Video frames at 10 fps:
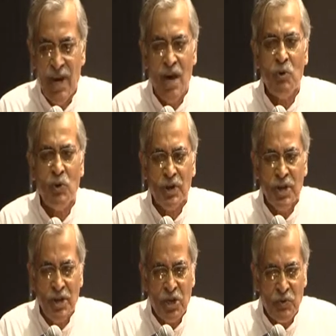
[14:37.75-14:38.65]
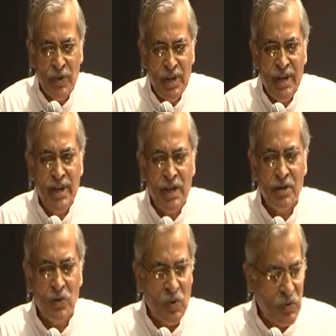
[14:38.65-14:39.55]
about intervening
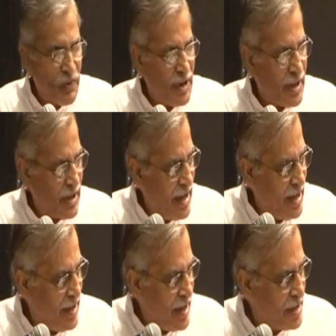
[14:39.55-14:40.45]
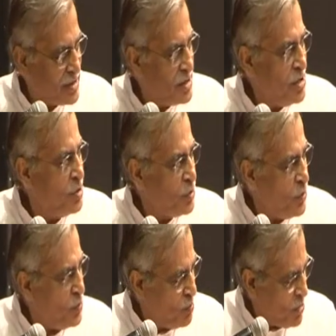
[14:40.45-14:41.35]
in conflict areas
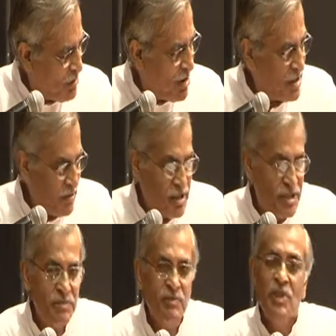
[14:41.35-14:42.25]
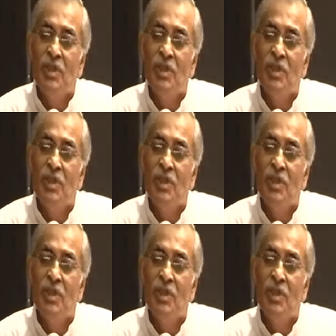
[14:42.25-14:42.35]
through human rights regime.